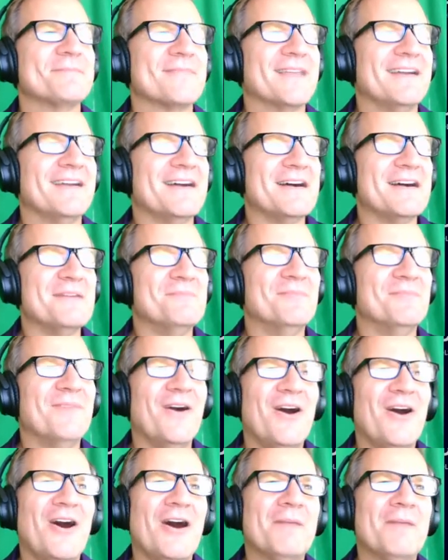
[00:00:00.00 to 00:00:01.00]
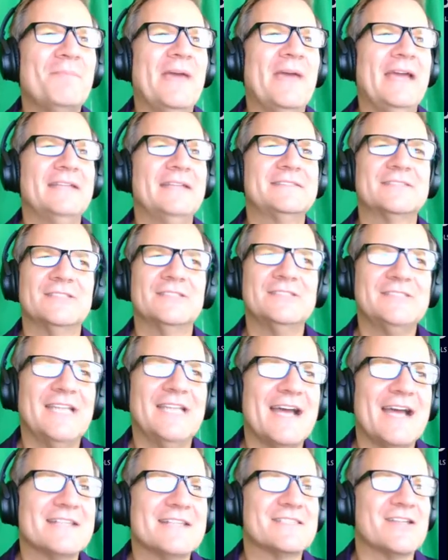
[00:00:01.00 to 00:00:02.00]
All paid search
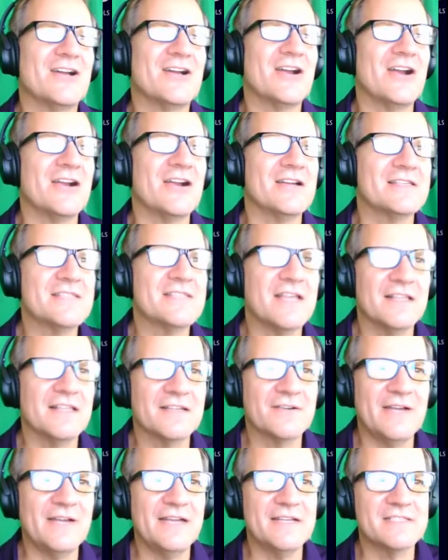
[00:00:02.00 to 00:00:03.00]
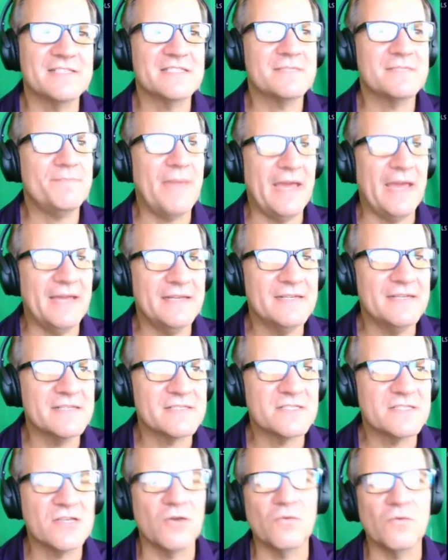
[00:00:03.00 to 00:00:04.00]
ads are accelerated spend, so